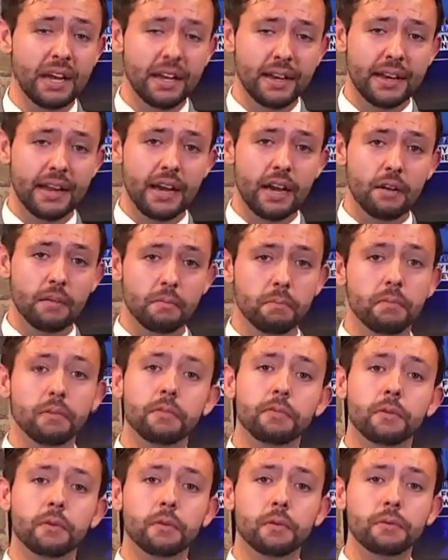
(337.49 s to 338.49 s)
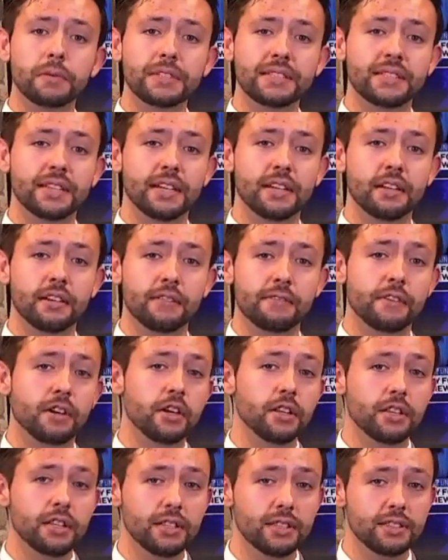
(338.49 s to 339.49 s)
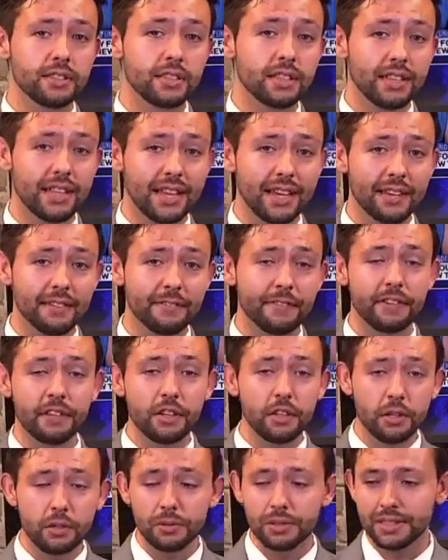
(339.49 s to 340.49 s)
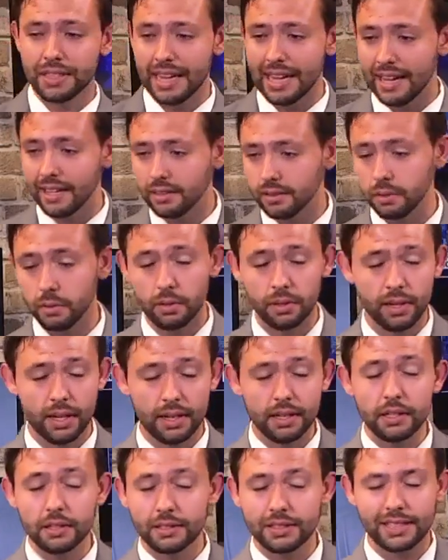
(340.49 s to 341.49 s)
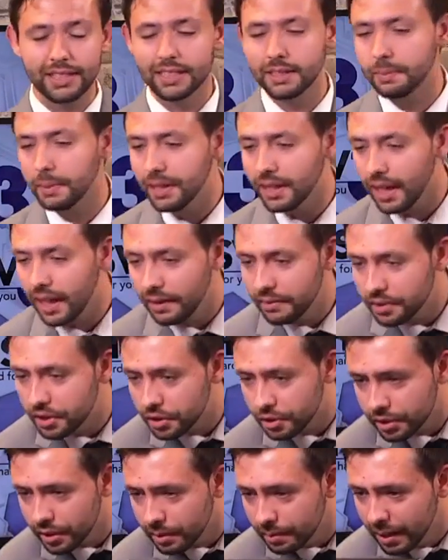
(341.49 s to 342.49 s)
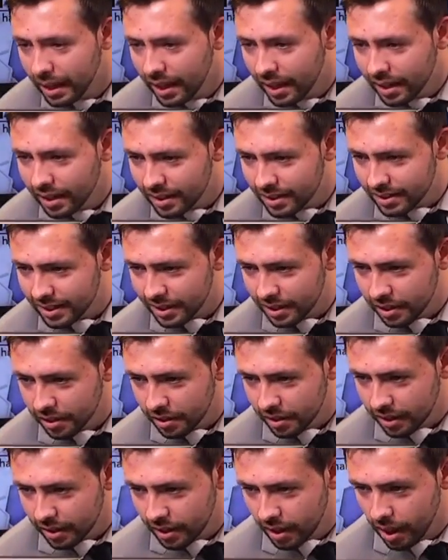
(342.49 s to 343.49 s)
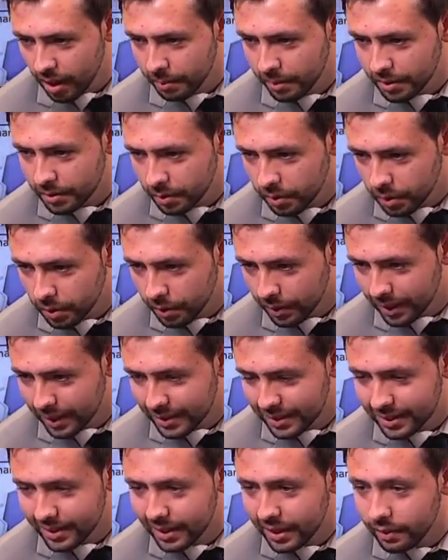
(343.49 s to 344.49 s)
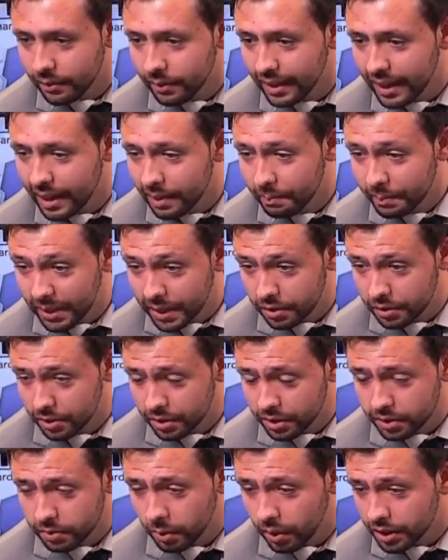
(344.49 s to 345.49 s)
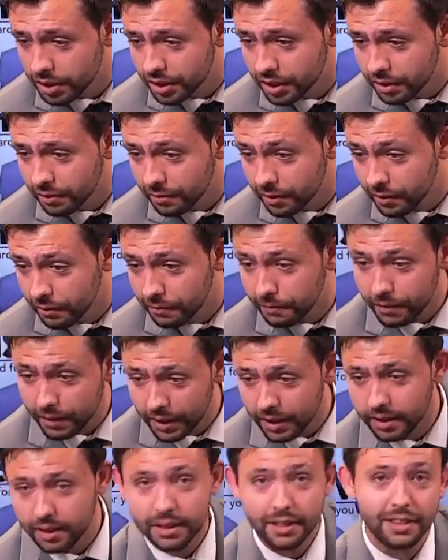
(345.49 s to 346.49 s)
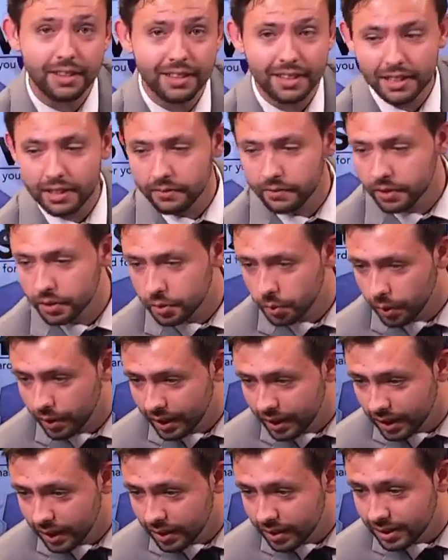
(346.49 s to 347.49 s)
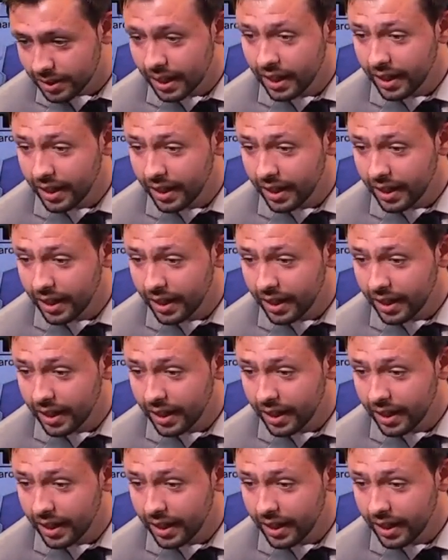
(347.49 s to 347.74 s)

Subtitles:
Now, before we sign off on this live newscast, or not newscast, but live stream, let's take a look at the comments real quick. I see we have Beatrice watching from Franklin. Thank you for joining us.